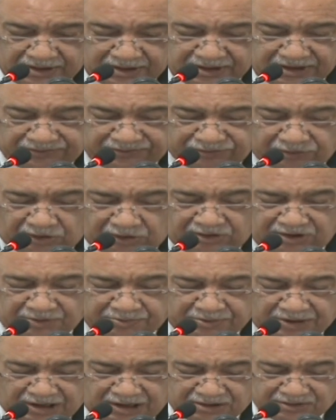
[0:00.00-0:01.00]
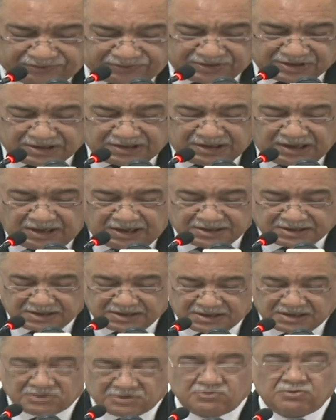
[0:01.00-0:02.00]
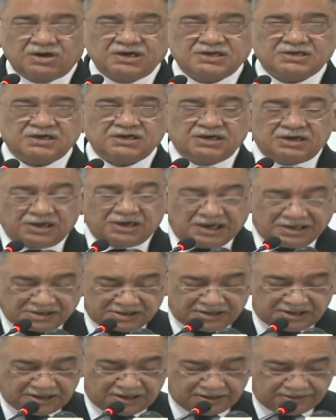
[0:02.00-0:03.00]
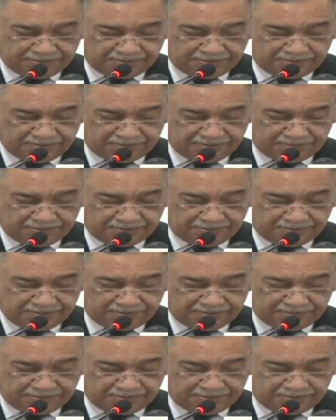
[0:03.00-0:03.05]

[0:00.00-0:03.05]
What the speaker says: The following part of his analysis is quite enlightening,